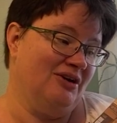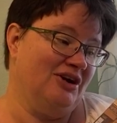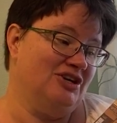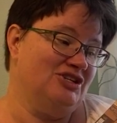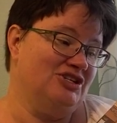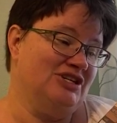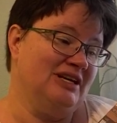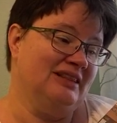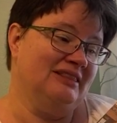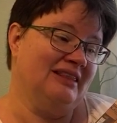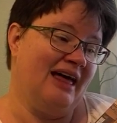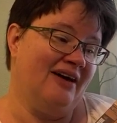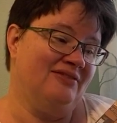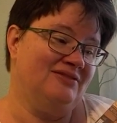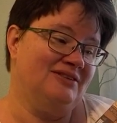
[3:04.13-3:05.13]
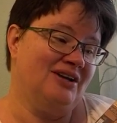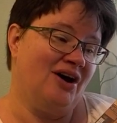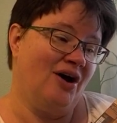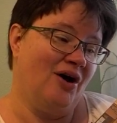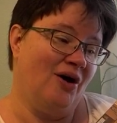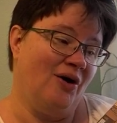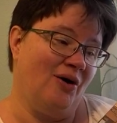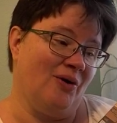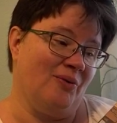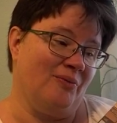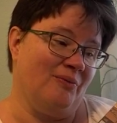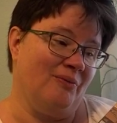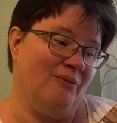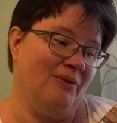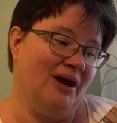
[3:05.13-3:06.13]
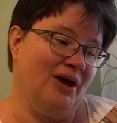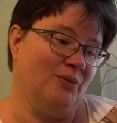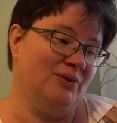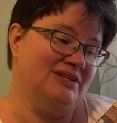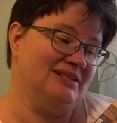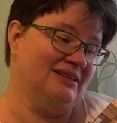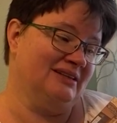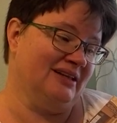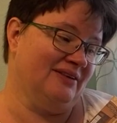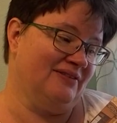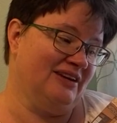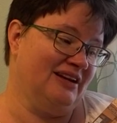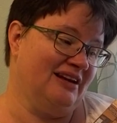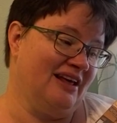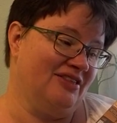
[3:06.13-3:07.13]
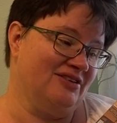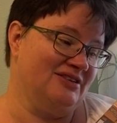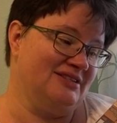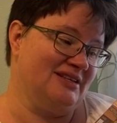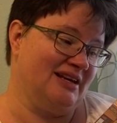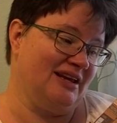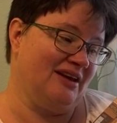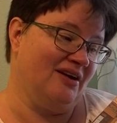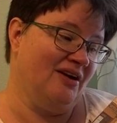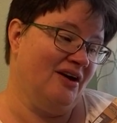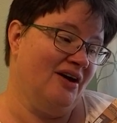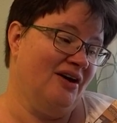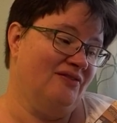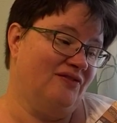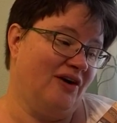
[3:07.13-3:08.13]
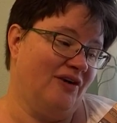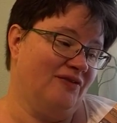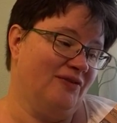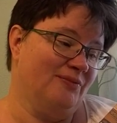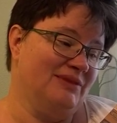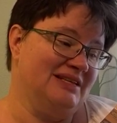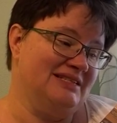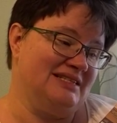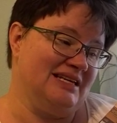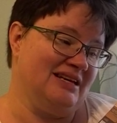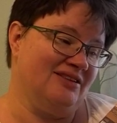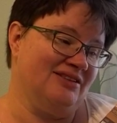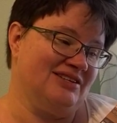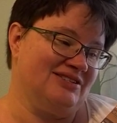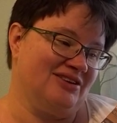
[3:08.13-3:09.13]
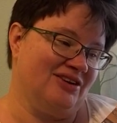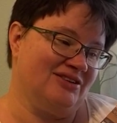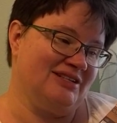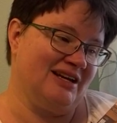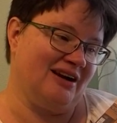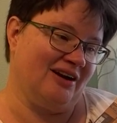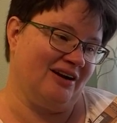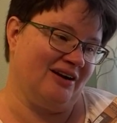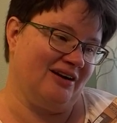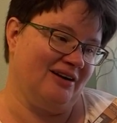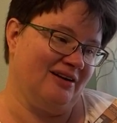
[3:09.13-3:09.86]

She left home and went to live in another city, far from the sea and the salt air.